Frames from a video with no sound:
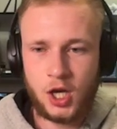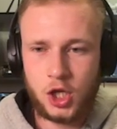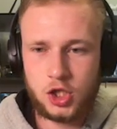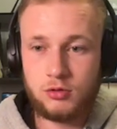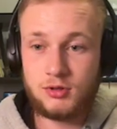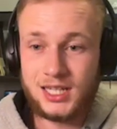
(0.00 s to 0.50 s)

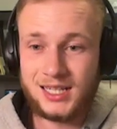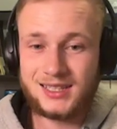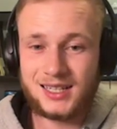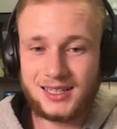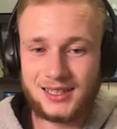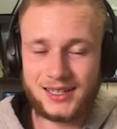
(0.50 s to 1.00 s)
you need
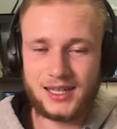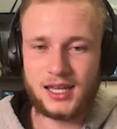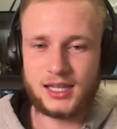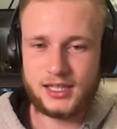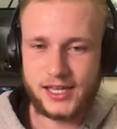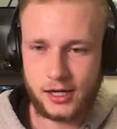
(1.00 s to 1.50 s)
to click
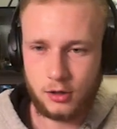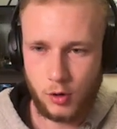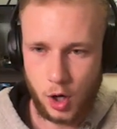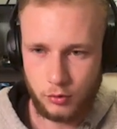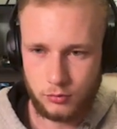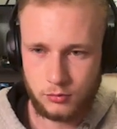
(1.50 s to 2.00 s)
get
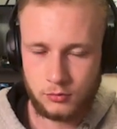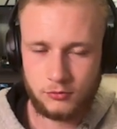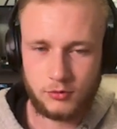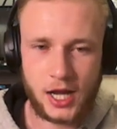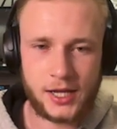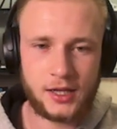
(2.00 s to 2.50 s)
quote,
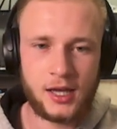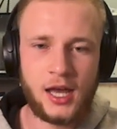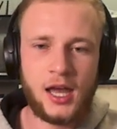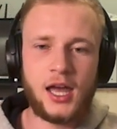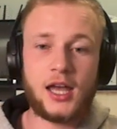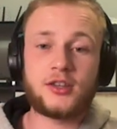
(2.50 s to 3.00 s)
right? And